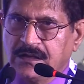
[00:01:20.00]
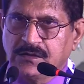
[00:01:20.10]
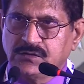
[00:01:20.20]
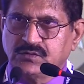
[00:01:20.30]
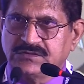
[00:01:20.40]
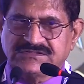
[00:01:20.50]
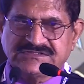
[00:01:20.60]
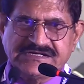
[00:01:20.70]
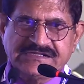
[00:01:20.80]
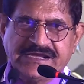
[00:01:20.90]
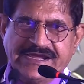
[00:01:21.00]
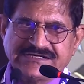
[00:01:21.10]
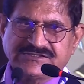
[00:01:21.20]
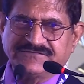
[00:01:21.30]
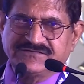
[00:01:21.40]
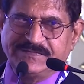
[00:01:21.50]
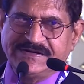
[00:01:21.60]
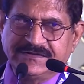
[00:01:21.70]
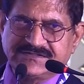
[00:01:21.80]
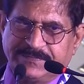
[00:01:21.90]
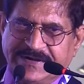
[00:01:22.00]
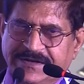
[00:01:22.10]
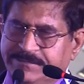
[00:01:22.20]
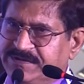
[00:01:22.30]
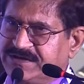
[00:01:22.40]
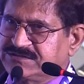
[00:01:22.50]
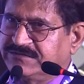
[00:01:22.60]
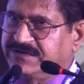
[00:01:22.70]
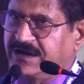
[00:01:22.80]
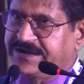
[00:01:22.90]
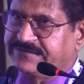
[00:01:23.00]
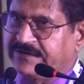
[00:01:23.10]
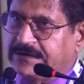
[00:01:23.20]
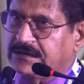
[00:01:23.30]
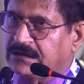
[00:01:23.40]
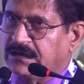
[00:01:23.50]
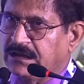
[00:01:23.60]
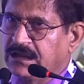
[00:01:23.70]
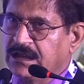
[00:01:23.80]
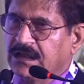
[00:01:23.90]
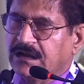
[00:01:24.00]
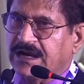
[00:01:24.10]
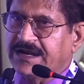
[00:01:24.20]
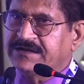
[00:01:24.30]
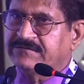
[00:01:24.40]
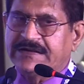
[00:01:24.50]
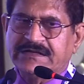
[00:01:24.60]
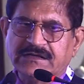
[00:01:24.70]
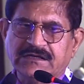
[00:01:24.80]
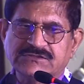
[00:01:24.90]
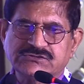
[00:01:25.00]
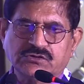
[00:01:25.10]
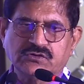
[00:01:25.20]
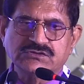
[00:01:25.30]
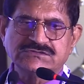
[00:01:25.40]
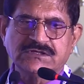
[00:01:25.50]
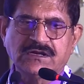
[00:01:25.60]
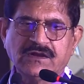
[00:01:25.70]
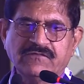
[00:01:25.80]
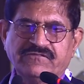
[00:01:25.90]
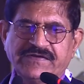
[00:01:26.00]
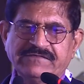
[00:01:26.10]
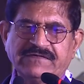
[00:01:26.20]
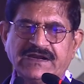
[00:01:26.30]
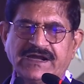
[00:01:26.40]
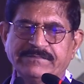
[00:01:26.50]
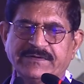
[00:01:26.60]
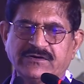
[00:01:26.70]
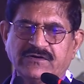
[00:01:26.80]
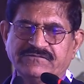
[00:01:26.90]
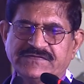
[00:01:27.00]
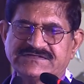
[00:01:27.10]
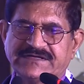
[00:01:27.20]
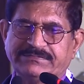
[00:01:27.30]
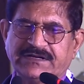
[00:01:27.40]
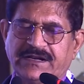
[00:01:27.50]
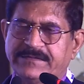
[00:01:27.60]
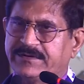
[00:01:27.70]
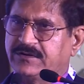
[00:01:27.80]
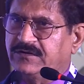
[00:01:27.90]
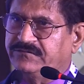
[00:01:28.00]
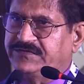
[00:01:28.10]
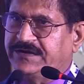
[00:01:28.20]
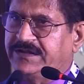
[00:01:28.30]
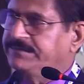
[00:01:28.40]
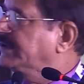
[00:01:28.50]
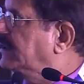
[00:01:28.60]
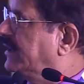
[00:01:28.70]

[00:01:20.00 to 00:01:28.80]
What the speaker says: You see the ace of spade appearance of the right ventricle. Right ventricle shows free wall hypertrophy, septal hypertrophy, and apical